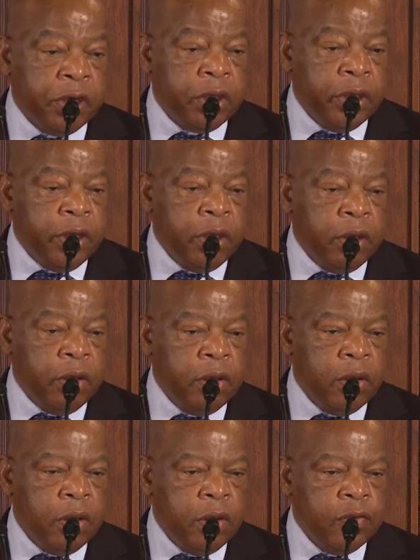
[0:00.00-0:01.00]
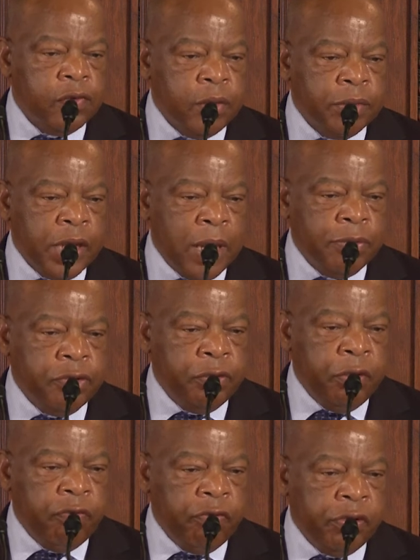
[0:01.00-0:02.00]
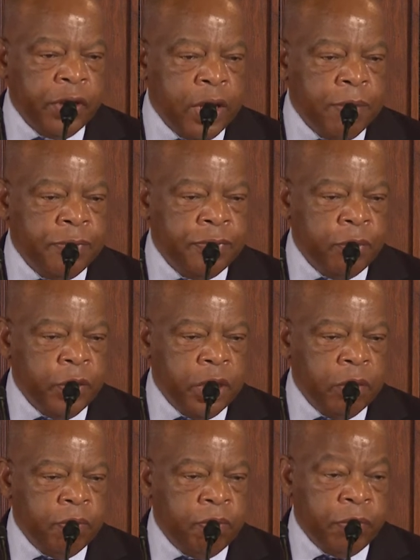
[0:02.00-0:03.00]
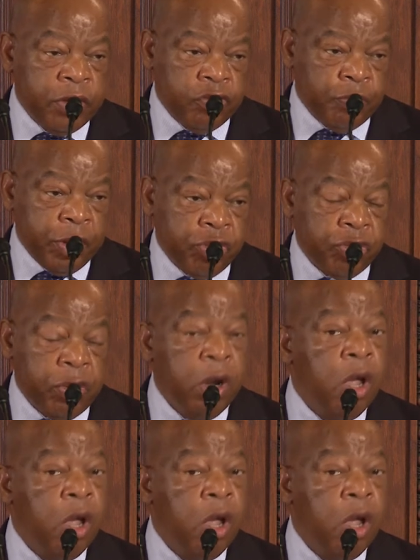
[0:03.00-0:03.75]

clean, sometimes 2 and 3 times a week, but especially